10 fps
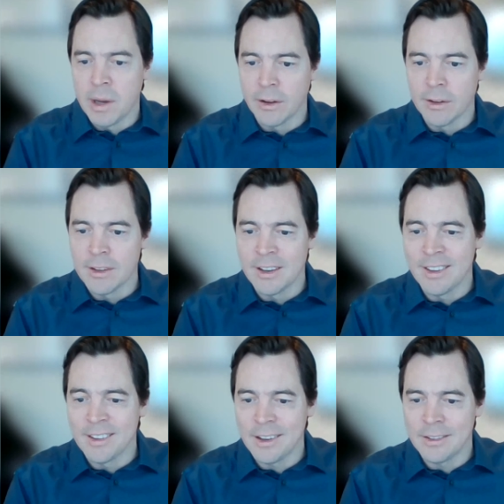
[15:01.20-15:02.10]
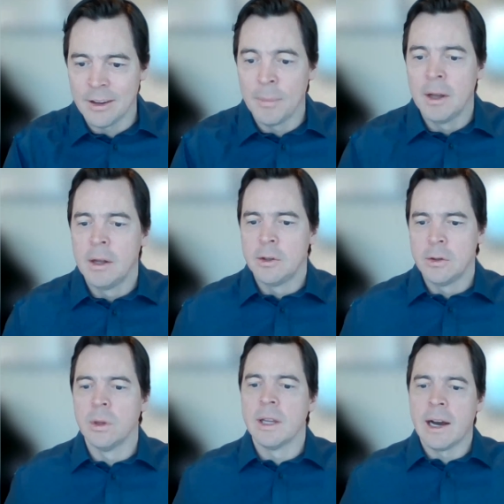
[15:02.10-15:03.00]
metals into the system
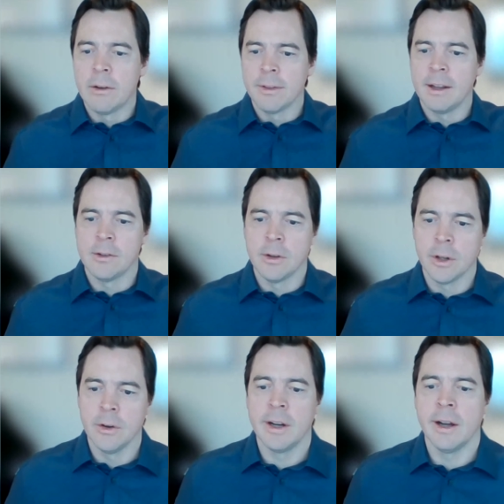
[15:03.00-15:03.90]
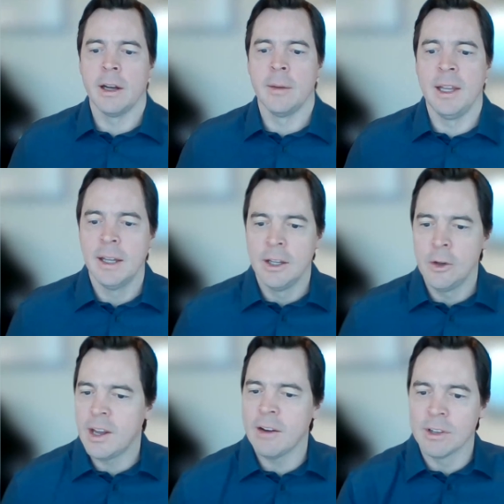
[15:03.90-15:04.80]
to allow for that circular economy.
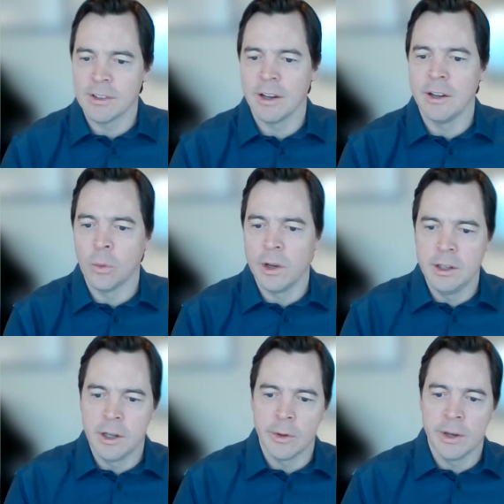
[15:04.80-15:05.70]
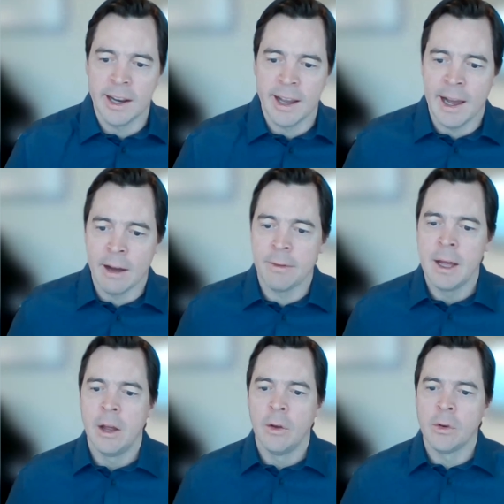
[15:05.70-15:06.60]
You can't recycle what you don't yet have.
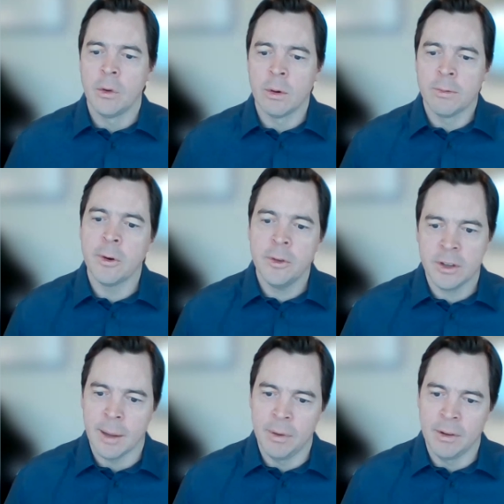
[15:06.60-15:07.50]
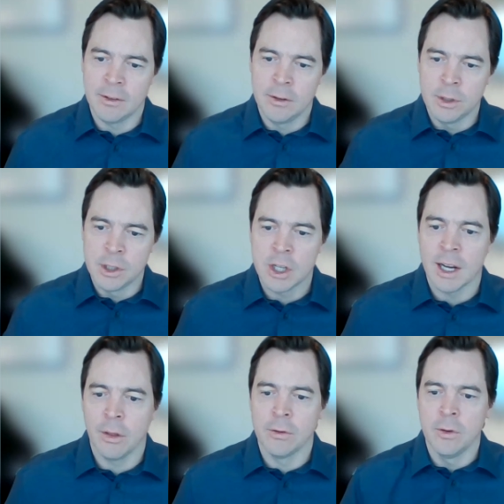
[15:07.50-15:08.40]
So our first step is to
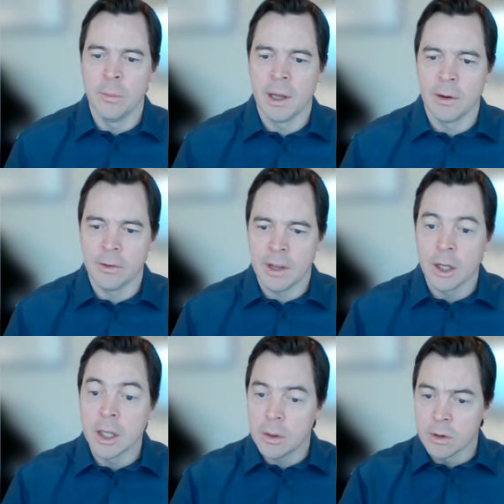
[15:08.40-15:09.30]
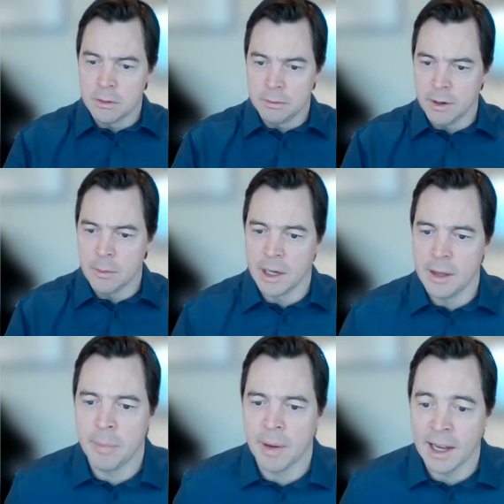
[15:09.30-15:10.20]
inject those new metals at a lower
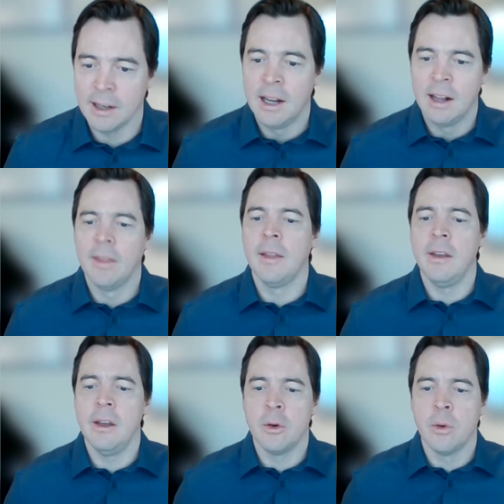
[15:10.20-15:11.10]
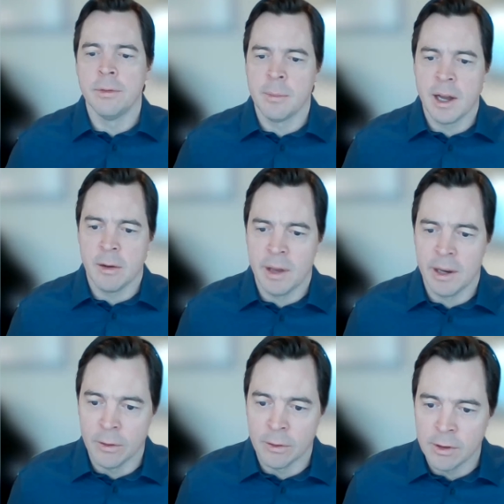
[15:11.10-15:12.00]
environmental impact than the equivalent amount of
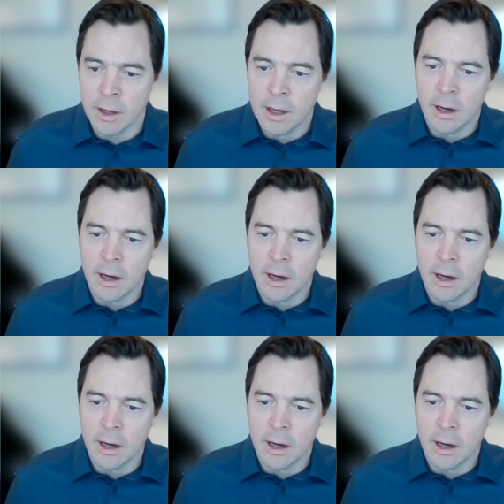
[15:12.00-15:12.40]
metals